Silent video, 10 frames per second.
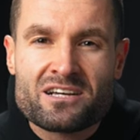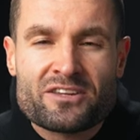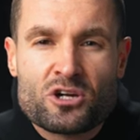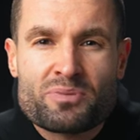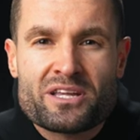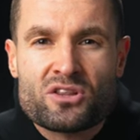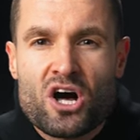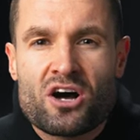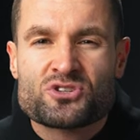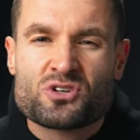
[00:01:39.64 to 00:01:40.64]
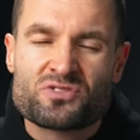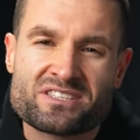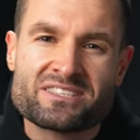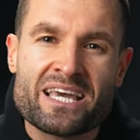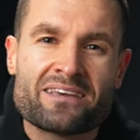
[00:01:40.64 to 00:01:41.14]
a little bit long, so for the
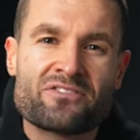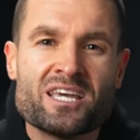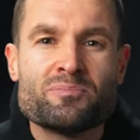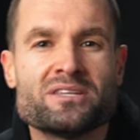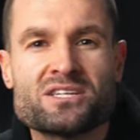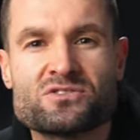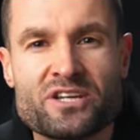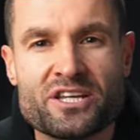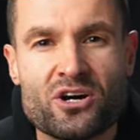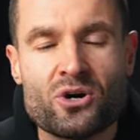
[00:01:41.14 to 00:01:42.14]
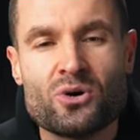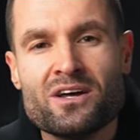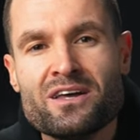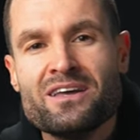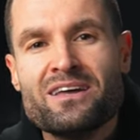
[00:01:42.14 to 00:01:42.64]
sake of keeping this video
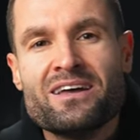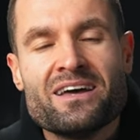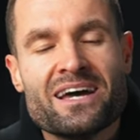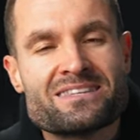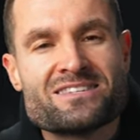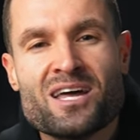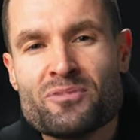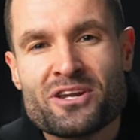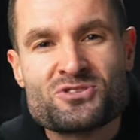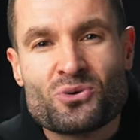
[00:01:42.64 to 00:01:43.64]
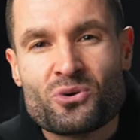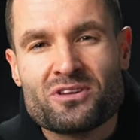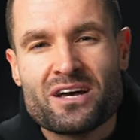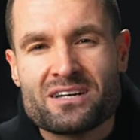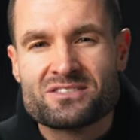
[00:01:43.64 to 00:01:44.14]
at 10 minutes or
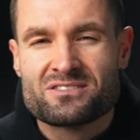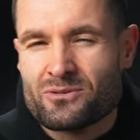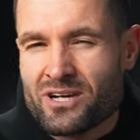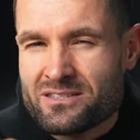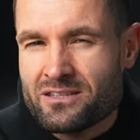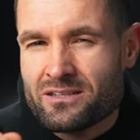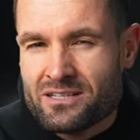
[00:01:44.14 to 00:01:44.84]
less, see what I did there?